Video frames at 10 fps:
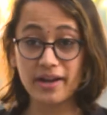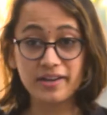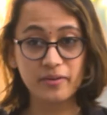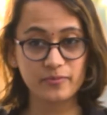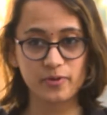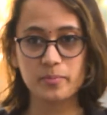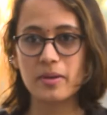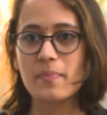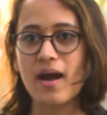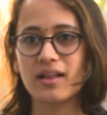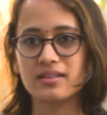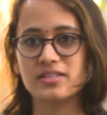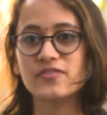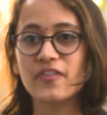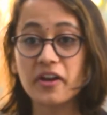I come from, Nepal,
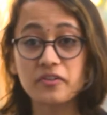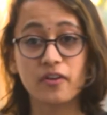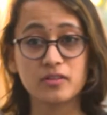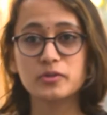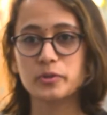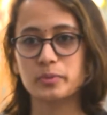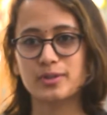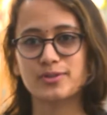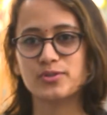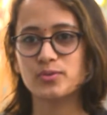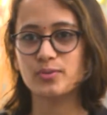it's very vulnerable to